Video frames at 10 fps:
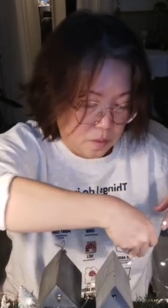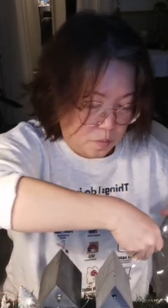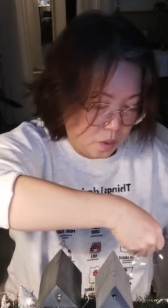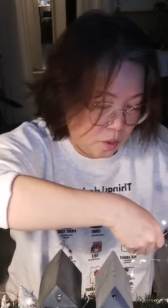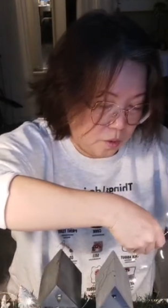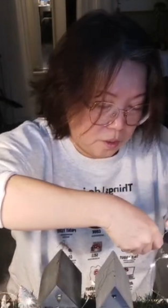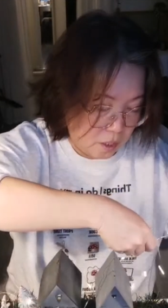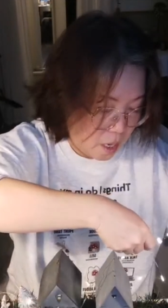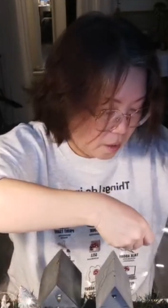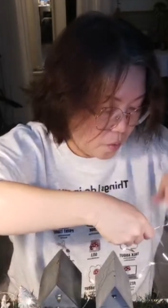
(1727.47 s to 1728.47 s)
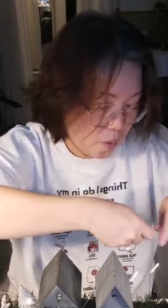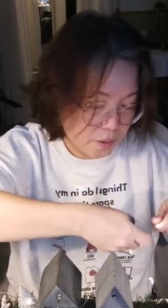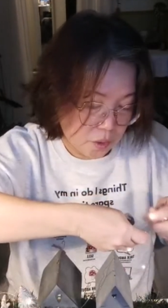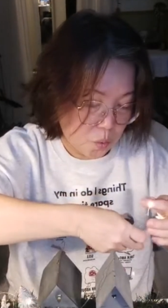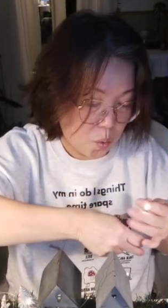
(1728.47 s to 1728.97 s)
because otherwise
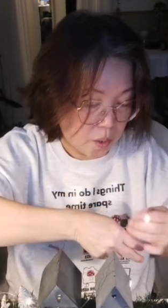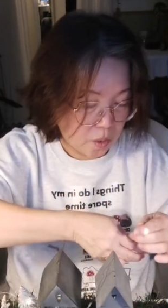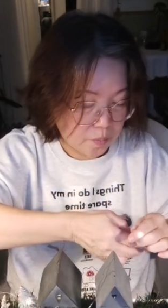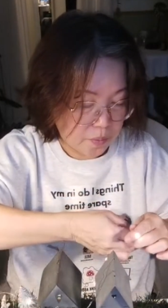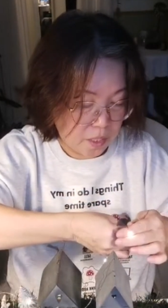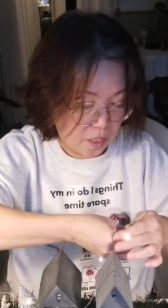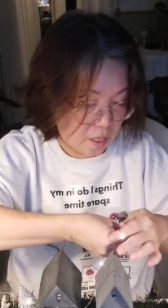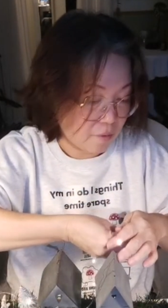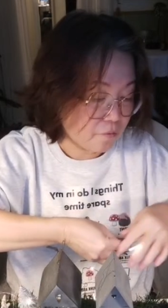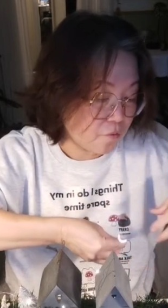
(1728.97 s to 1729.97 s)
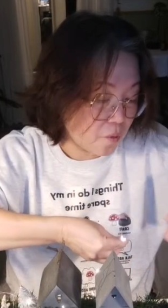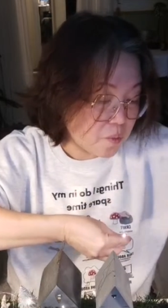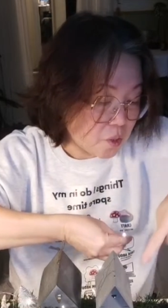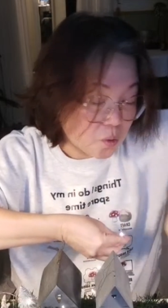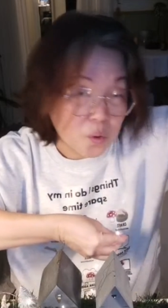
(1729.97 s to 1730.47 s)
it will not be enough for me
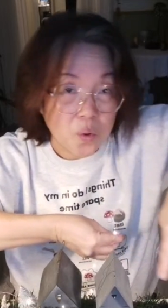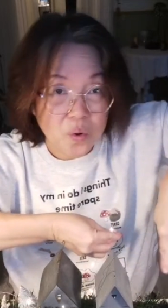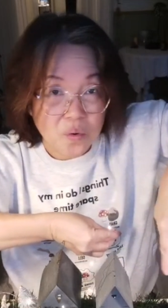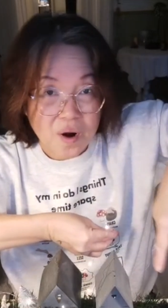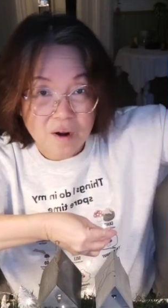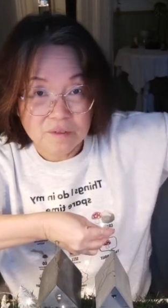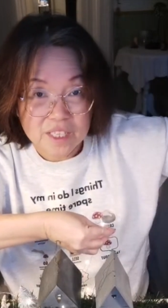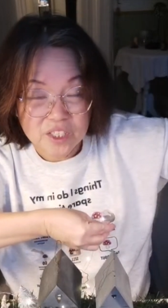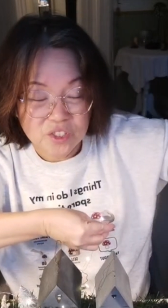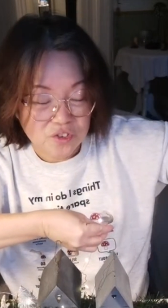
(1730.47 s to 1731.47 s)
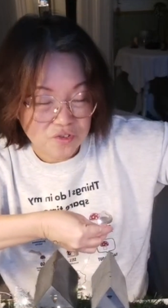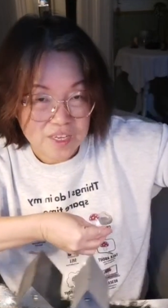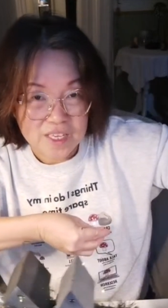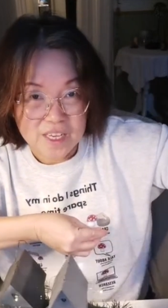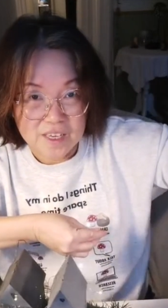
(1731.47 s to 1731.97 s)
to go around this tree
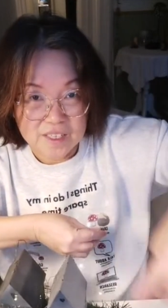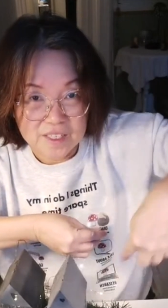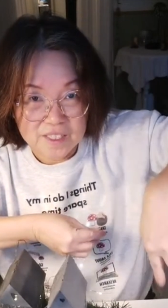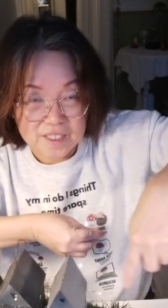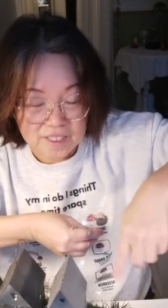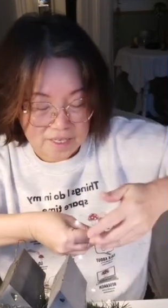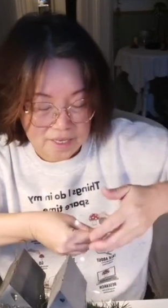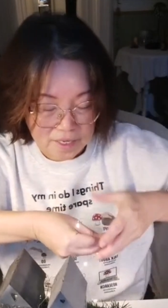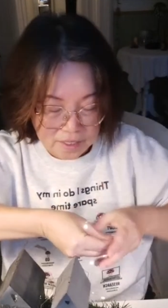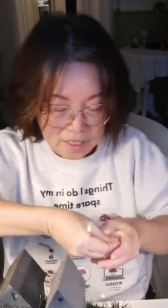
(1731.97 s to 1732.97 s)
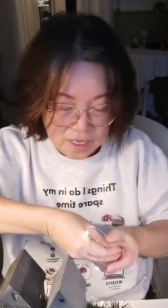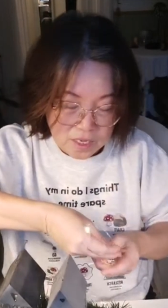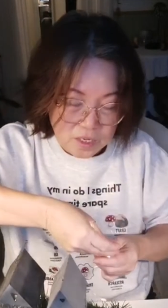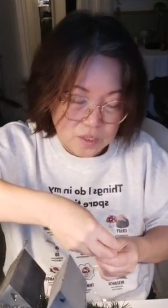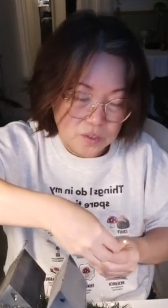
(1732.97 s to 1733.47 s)
here. Yeah,
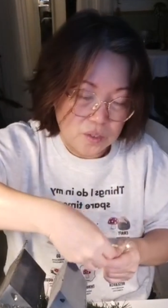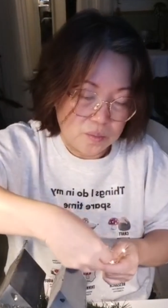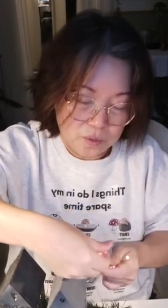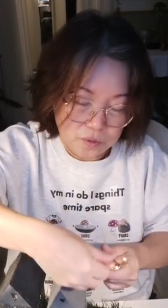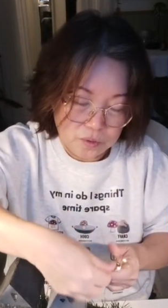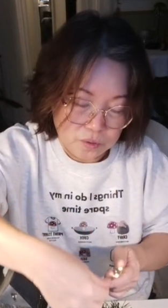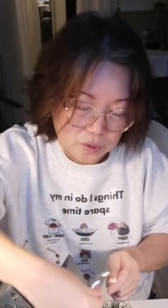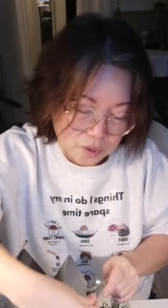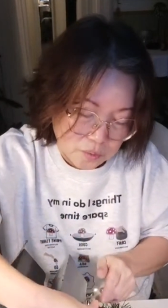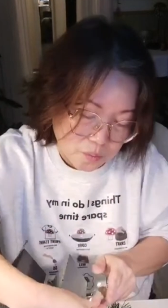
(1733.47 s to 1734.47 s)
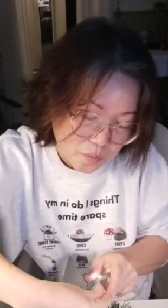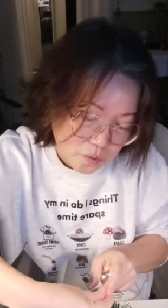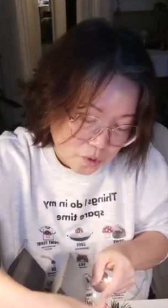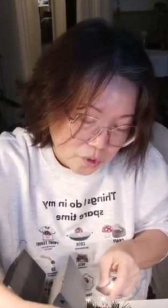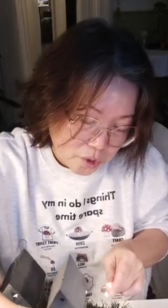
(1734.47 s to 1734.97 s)
so I'm going to just
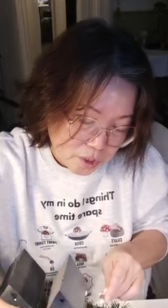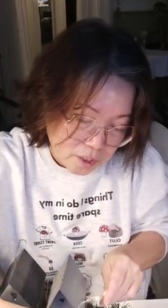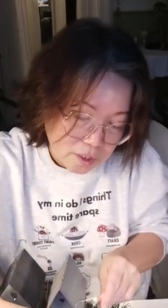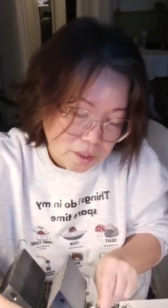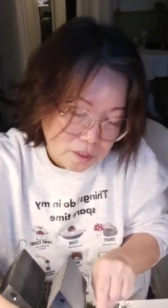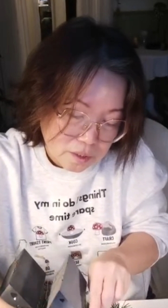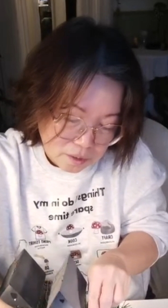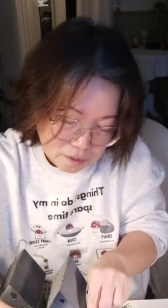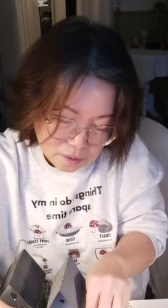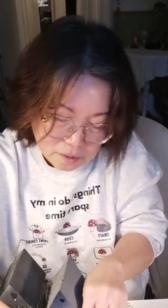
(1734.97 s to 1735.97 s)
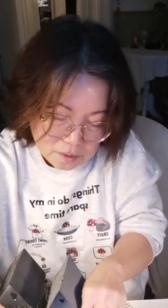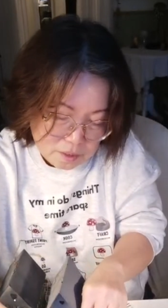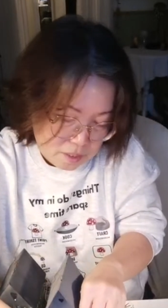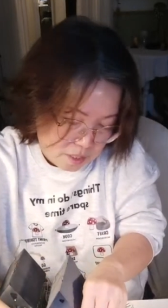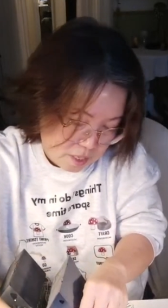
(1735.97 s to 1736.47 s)
push this
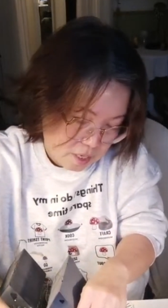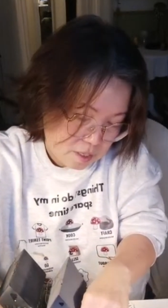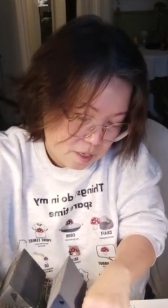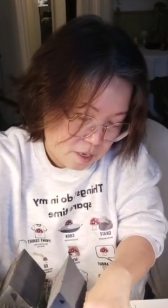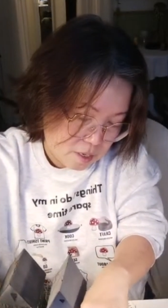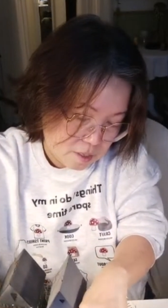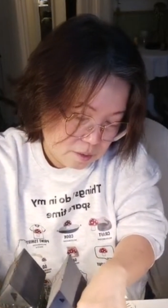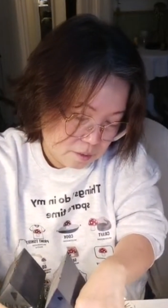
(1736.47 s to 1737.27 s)
in here.